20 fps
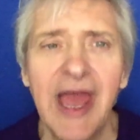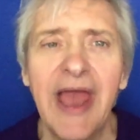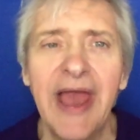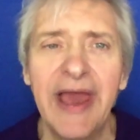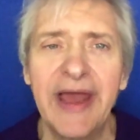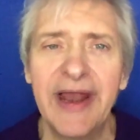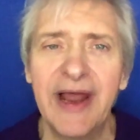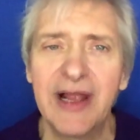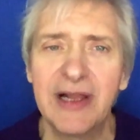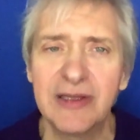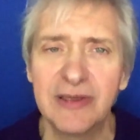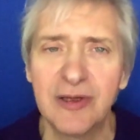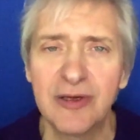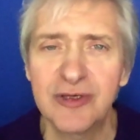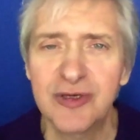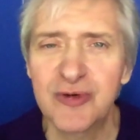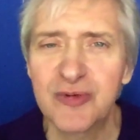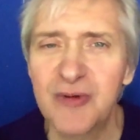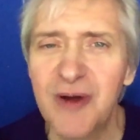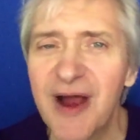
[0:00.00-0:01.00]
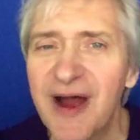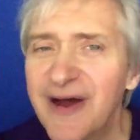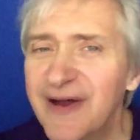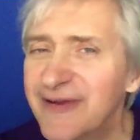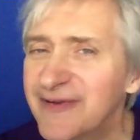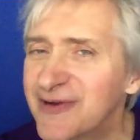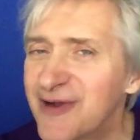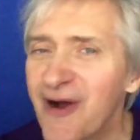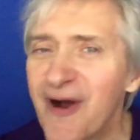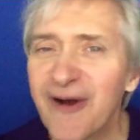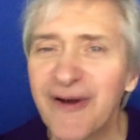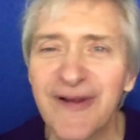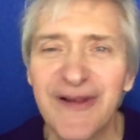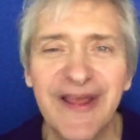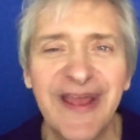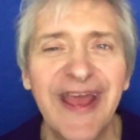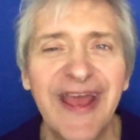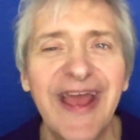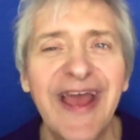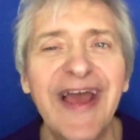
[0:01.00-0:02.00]
And I looked around, and
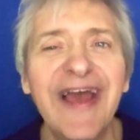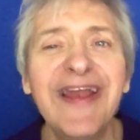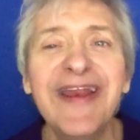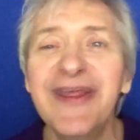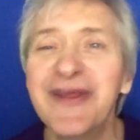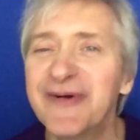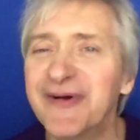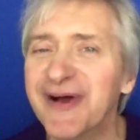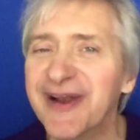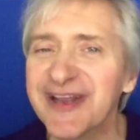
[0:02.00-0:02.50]
hardly anyone